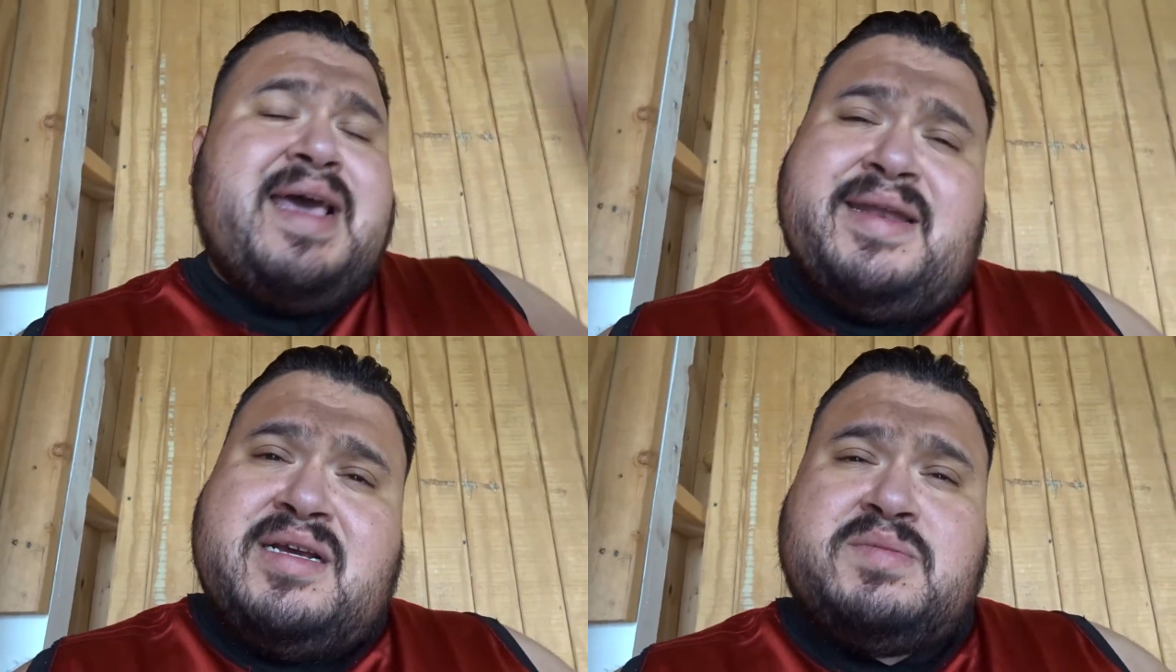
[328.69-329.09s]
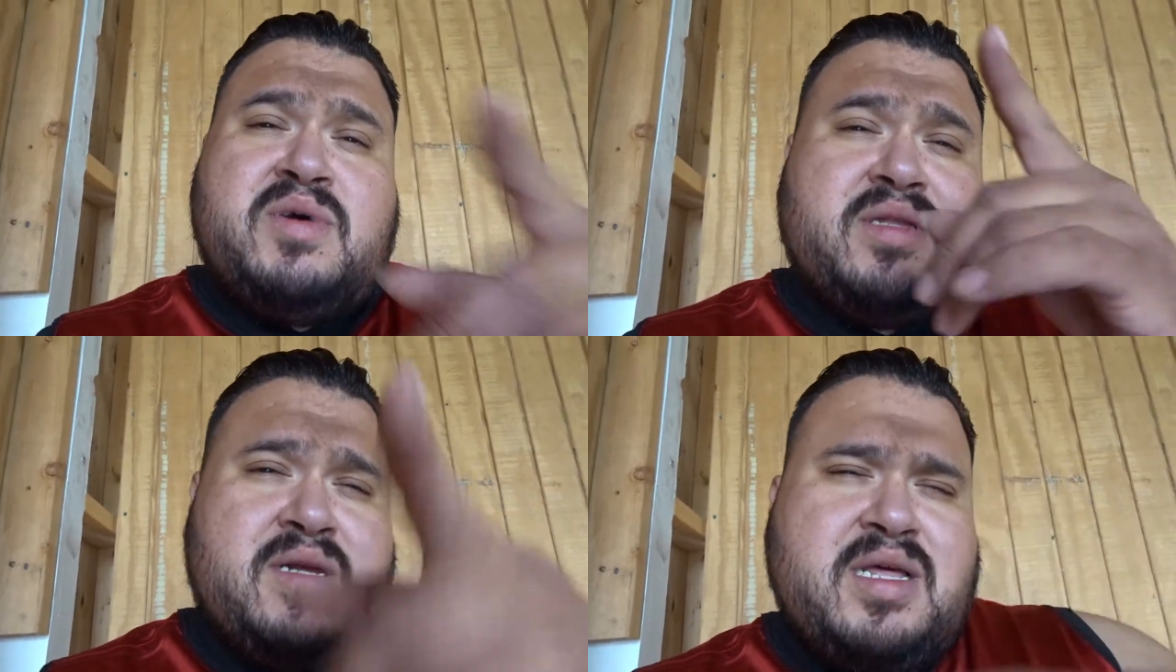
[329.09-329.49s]
And next
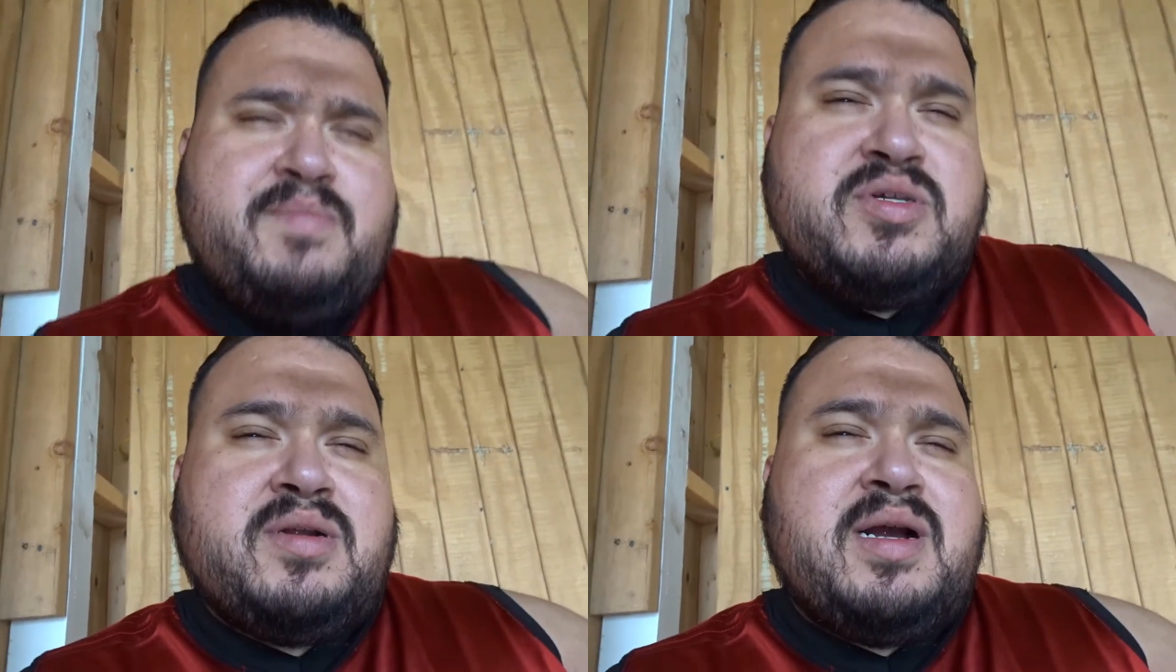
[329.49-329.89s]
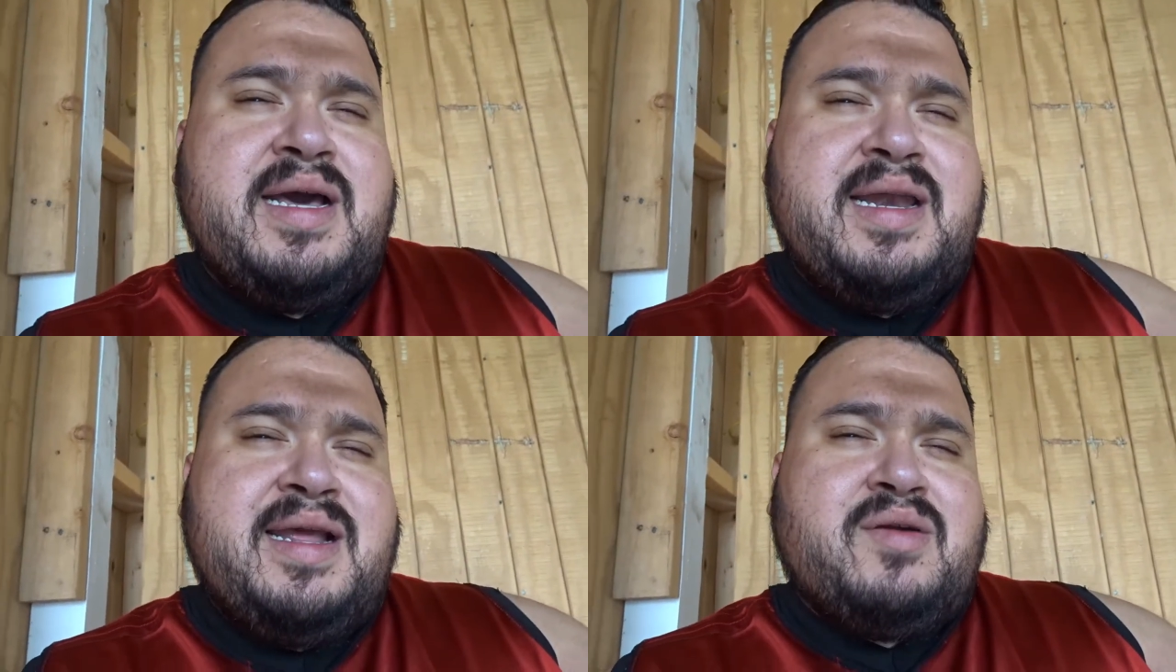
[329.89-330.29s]
month, another episode of
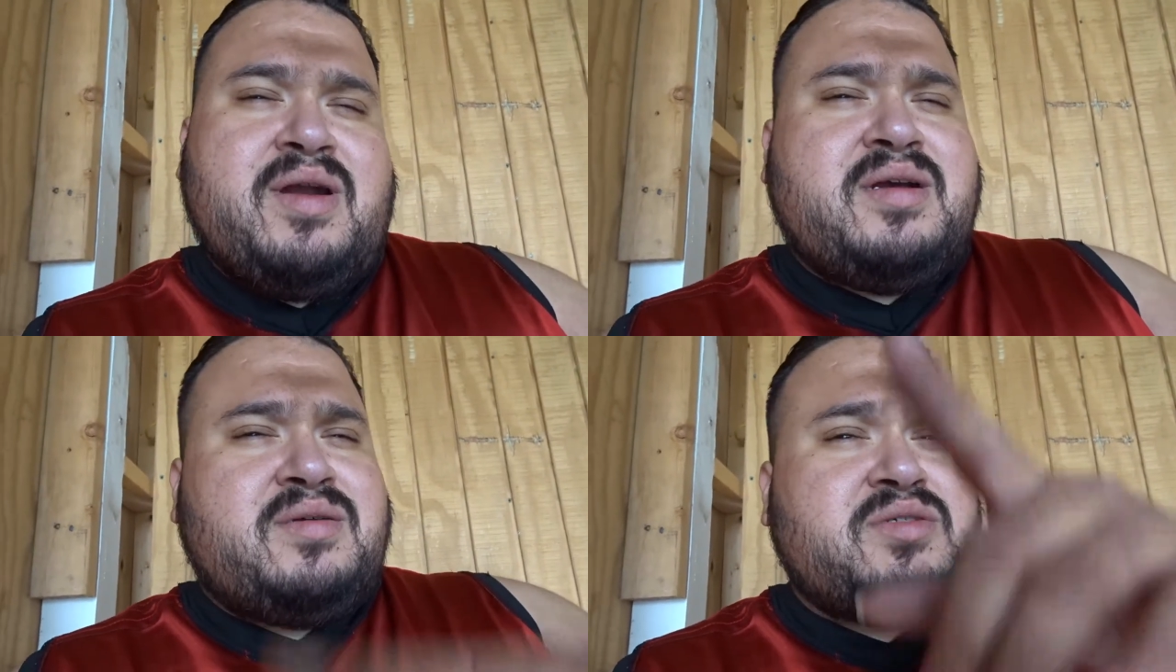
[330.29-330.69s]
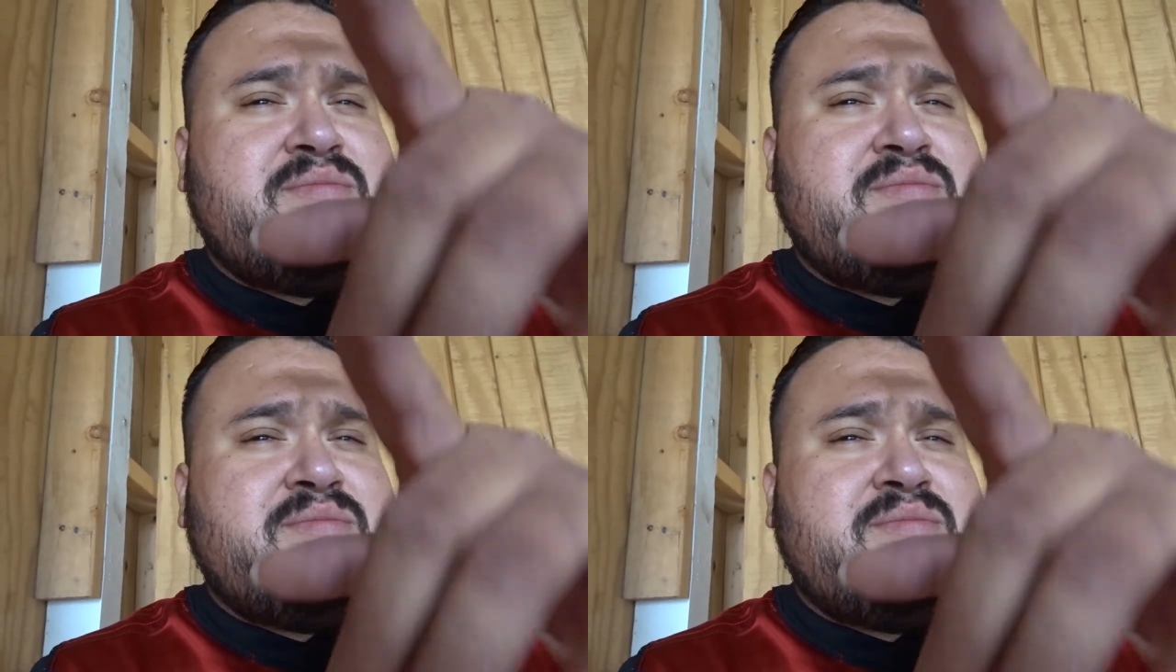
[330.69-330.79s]
Cadillac Chronicles.